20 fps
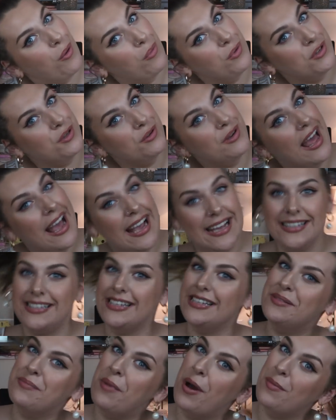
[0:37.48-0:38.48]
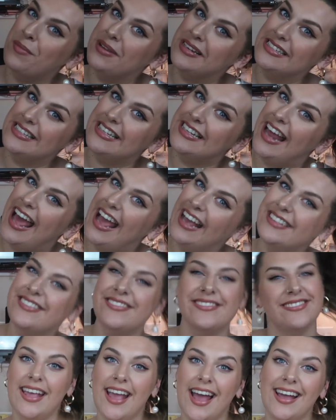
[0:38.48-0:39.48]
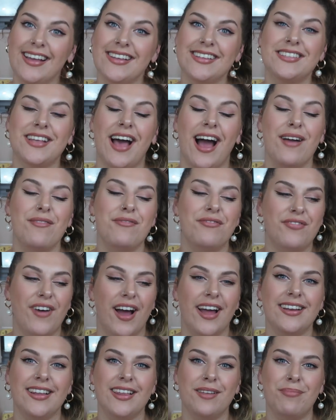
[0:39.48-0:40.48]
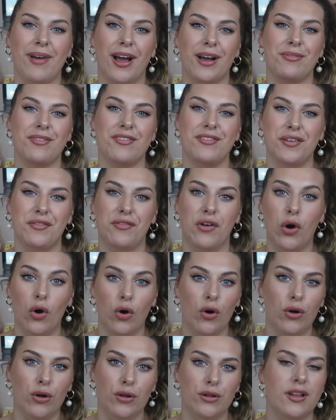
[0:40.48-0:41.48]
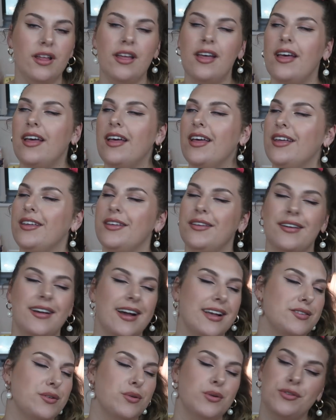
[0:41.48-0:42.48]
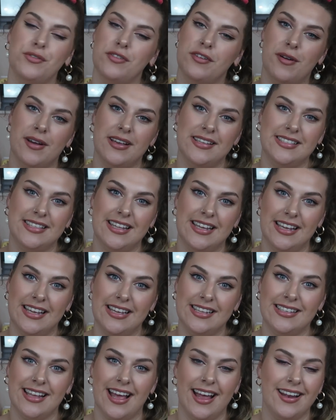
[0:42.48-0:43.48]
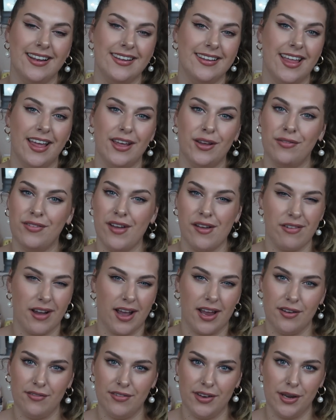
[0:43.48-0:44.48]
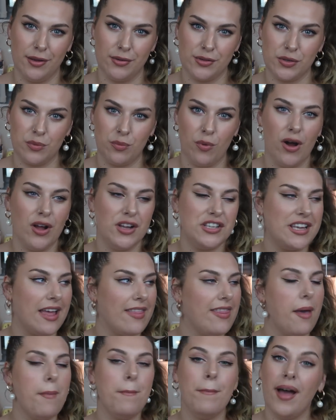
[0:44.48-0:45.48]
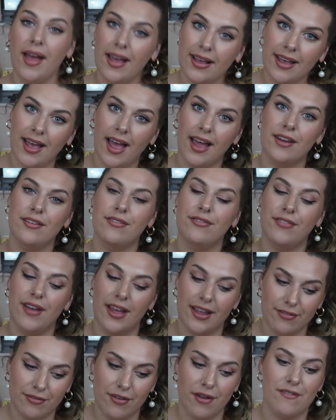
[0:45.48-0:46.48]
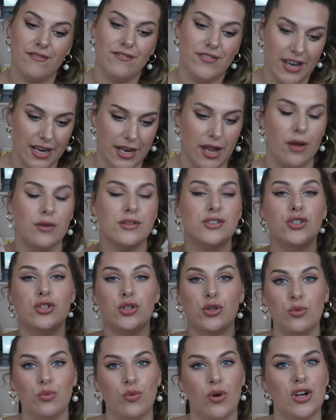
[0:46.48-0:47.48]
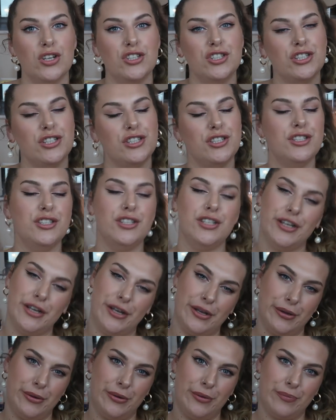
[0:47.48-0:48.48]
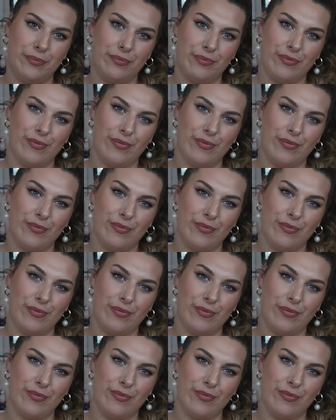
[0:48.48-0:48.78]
we're doing an 80s moment today. Yes, I'm finally back with another haul. You guys always request these and they're your favourite kind of videos to watch, and they're my kind of favourite videos to watch too.